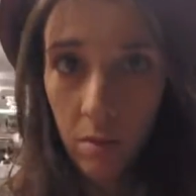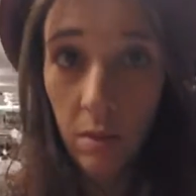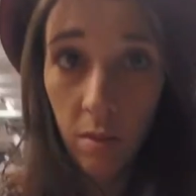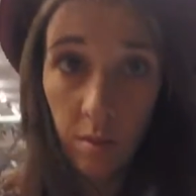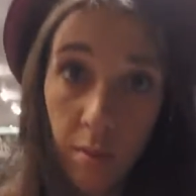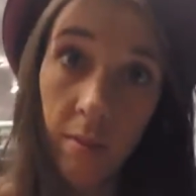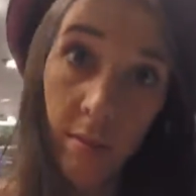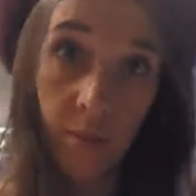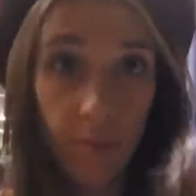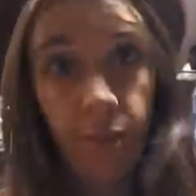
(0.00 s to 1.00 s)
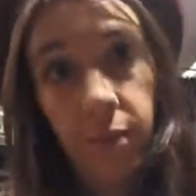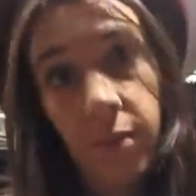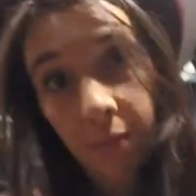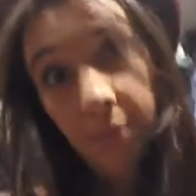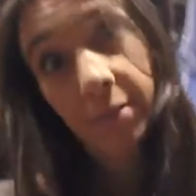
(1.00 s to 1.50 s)

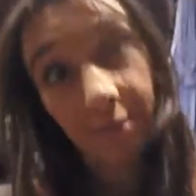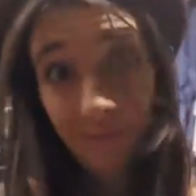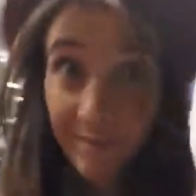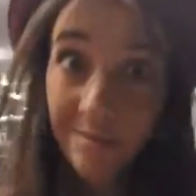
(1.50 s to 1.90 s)
[no speech]